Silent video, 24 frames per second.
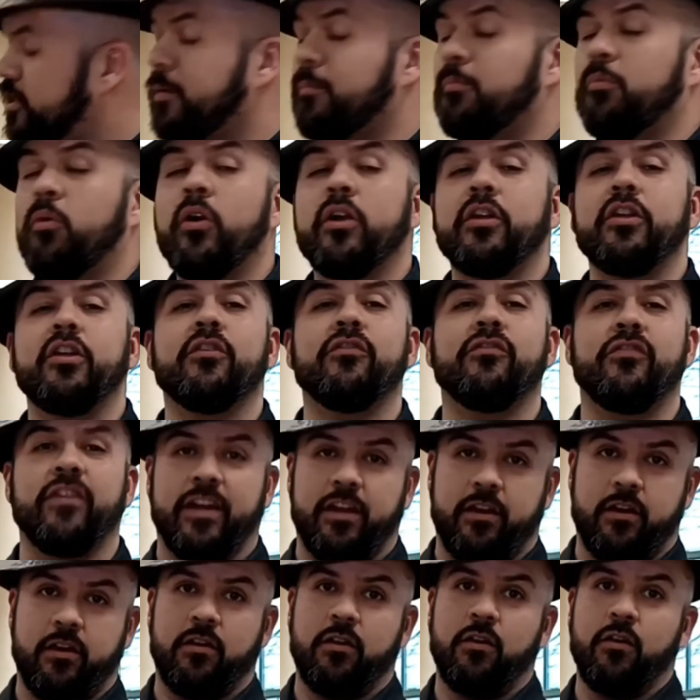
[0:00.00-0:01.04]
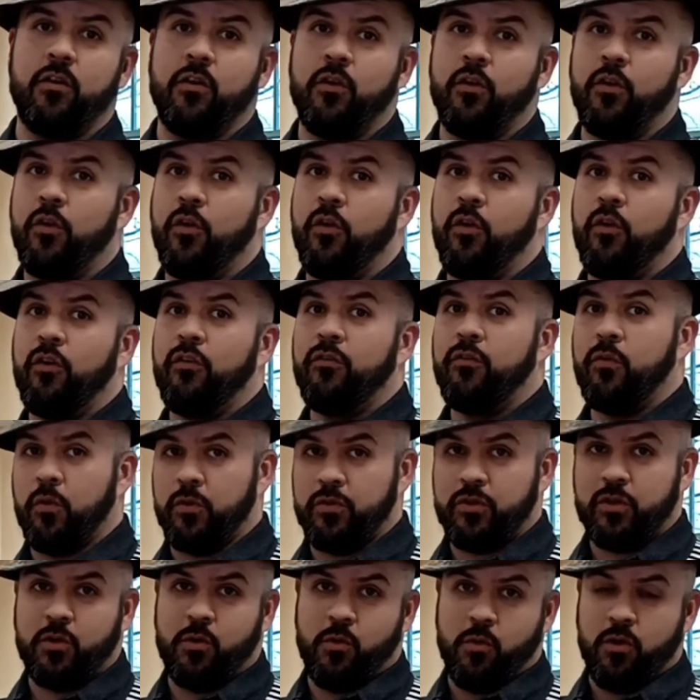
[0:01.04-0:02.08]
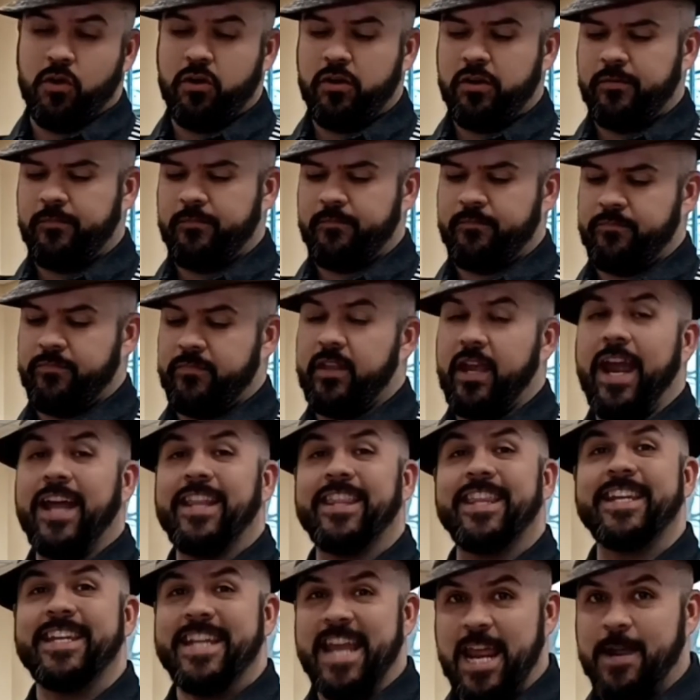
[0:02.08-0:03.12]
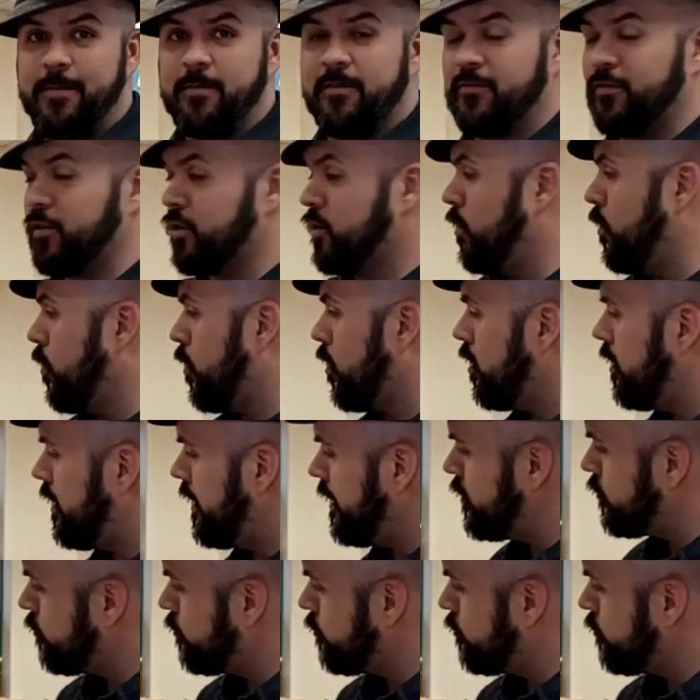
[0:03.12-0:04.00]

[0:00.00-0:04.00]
put your finger for the chord, and the name of the chord is